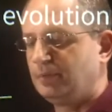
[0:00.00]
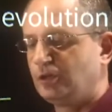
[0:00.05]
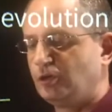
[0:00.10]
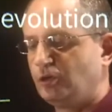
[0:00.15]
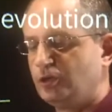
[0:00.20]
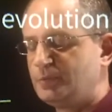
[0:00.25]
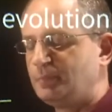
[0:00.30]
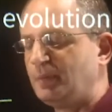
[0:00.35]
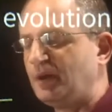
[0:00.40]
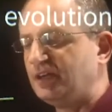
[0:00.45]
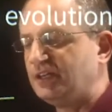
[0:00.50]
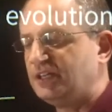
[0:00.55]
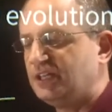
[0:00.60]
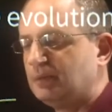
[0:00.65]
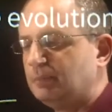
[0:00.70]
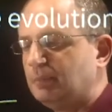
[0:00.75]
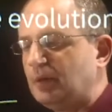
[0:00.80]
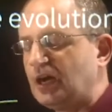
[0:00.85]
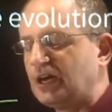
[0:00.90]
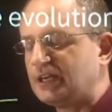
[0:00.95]

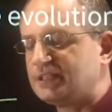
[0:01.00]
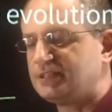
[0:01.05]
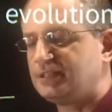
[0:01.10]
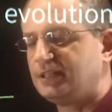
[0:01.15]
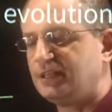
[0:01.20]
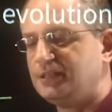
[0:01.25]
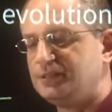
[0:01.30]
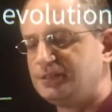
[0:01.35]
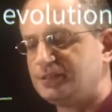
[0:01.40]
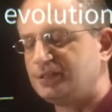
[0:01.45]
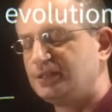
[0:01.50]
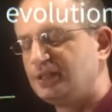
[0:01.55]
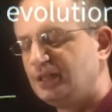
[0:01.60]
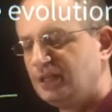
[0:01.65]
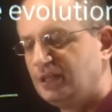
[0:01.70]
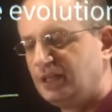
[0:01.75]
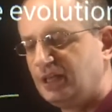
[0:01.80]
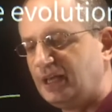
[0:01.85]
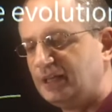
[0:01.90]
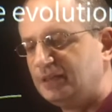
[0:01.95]
corresponding Bloch states
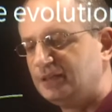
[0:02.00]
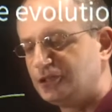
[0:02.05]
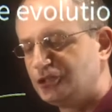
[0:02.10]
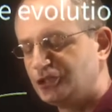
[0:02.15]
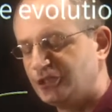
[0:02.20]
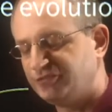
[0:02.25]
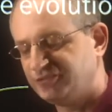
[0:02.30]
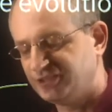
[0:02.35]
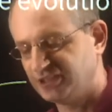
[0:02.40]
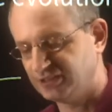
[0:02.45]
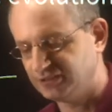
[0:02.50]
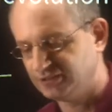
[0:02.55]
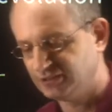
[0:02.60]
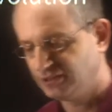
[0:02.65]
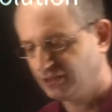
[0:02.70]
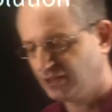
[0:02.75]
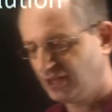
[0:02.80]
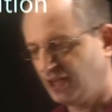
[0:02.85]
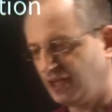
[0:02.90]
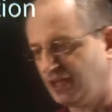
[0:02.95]
in the shifted
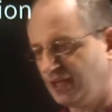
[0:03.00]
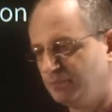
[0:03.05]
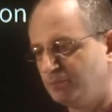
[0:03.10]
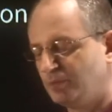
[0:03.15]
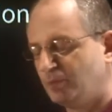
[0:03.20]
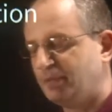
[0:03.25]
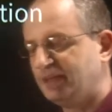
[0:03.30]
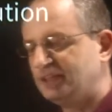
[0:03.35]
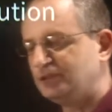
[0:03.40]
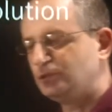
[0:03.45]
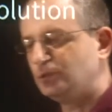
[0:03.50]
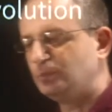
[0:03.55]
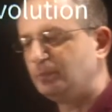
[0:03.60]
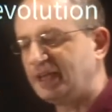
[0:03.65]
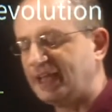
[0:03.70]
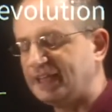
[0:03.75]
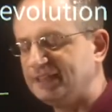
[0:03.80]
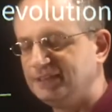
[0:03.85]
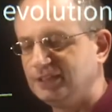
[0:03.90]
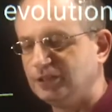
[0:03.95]
momentum
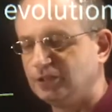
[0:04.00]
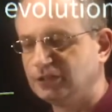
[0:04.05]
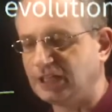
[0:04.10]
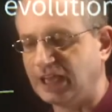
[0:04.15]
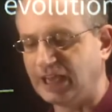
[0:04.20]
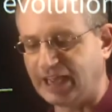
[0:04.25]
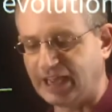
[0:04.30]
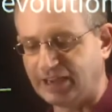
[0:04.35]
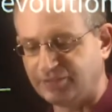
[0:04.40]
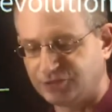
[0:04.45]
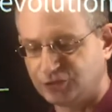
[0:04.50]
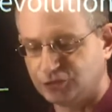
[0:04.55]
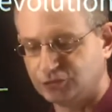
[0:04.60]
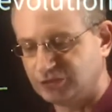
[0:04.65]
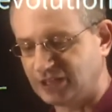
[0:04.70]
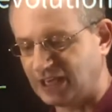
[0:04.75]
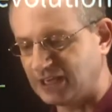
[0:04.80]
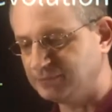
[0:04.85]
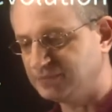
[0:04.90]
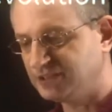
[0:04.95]
k tilde after
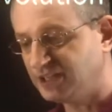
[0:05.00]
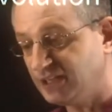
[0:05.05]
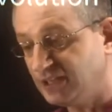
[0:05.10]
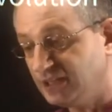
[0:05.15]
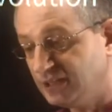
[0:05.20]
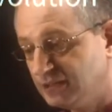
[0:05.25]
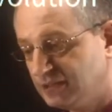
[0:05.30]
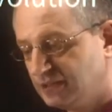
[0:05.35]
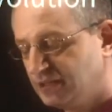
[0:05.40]
time t,